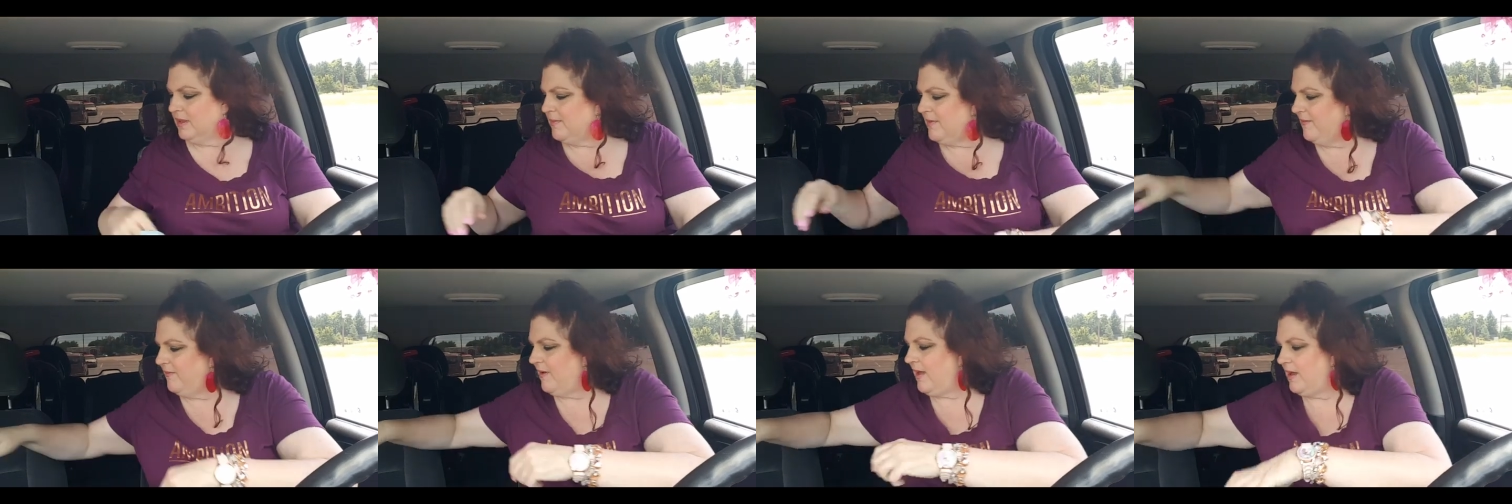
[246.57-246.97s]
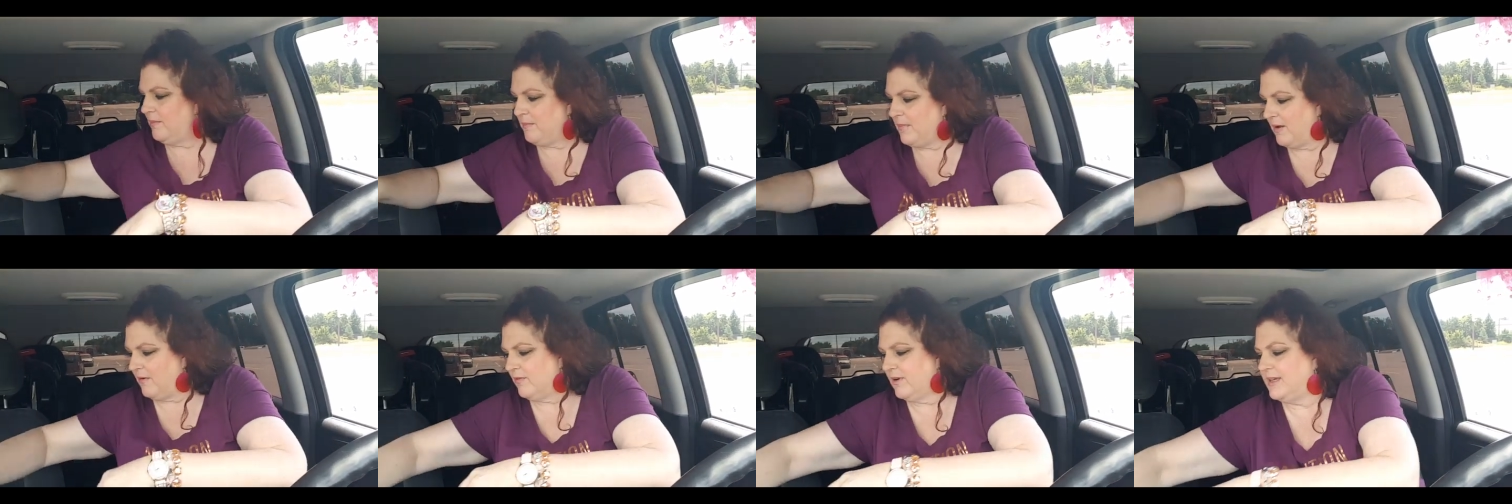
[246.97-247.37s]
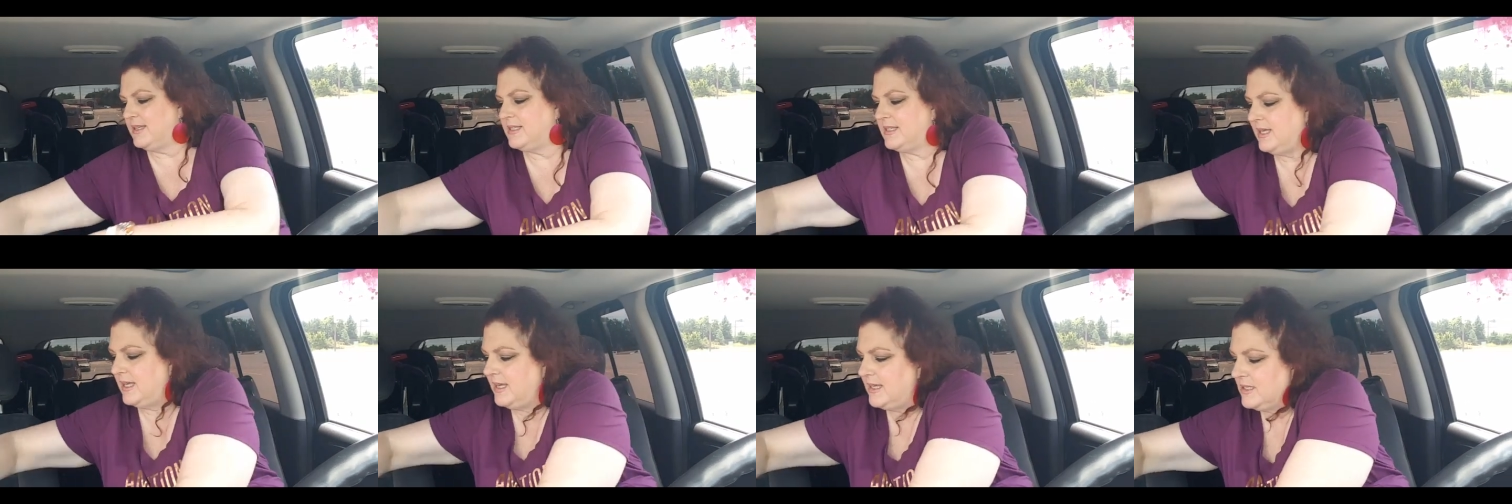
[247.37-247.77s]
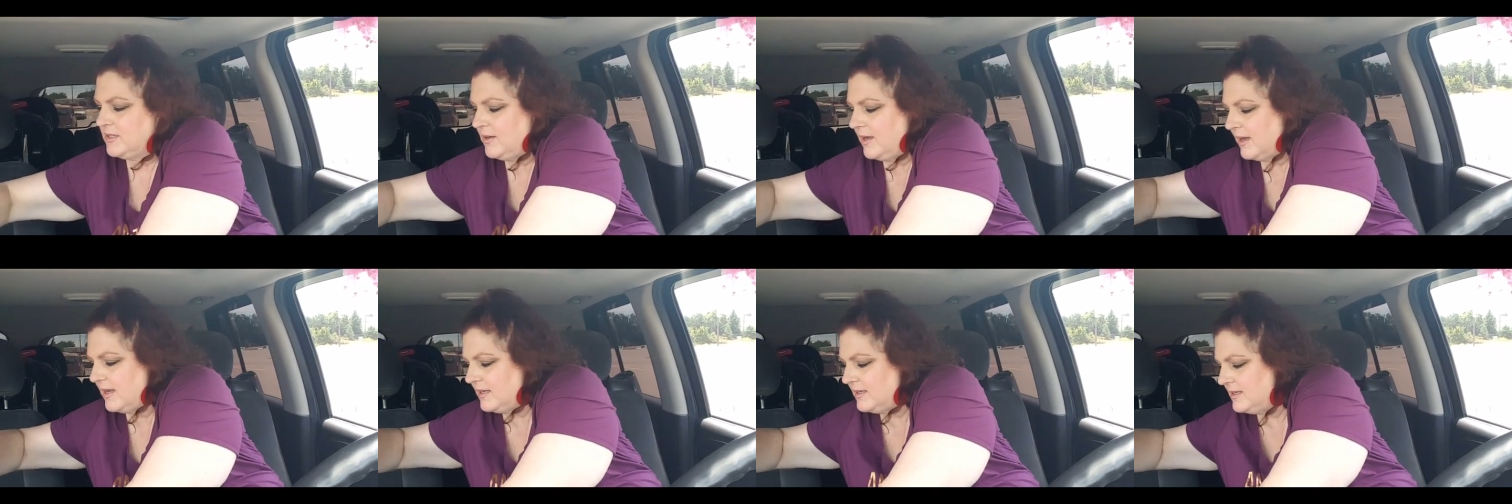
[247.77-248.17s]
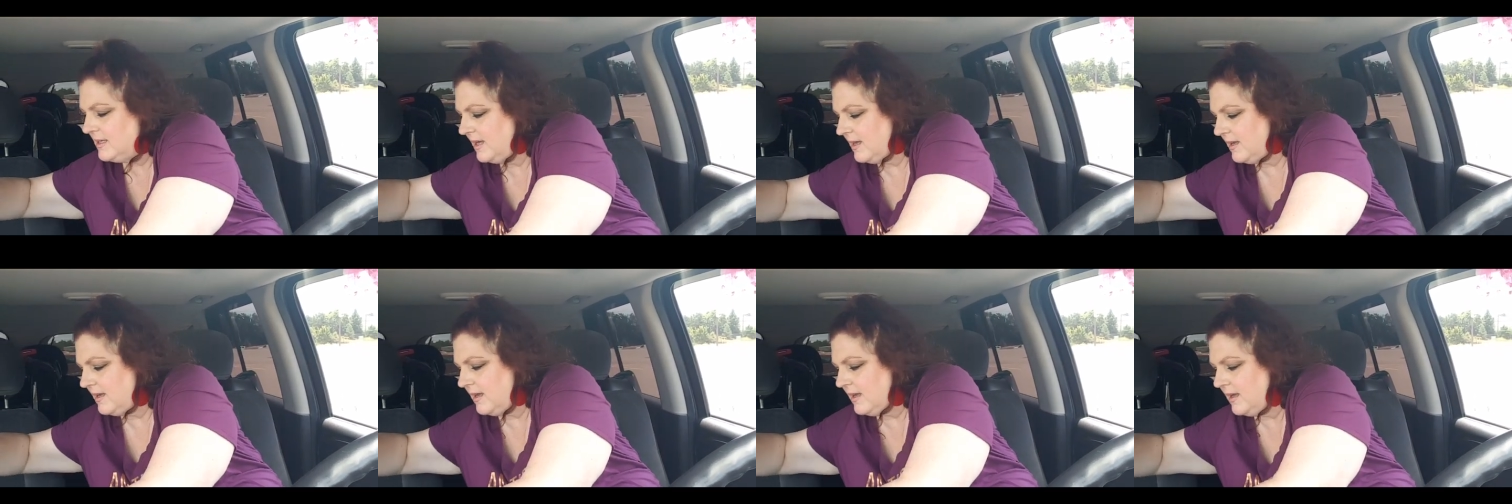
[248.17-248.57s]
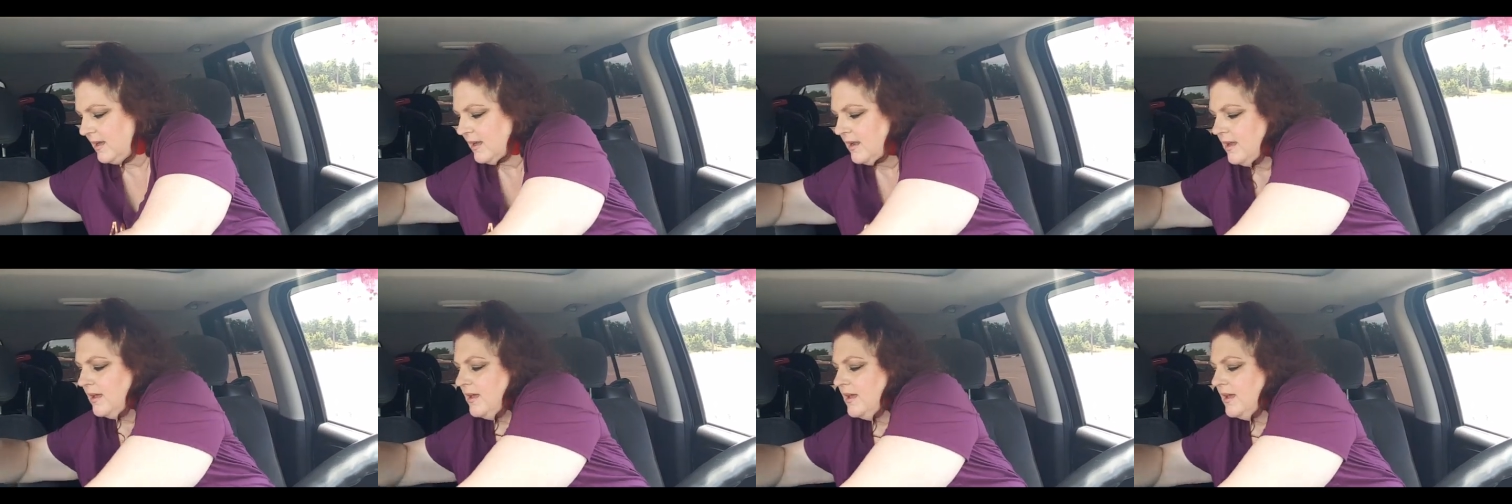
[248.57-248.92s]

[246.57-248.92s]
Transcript: Let me find my receipt so I can tell you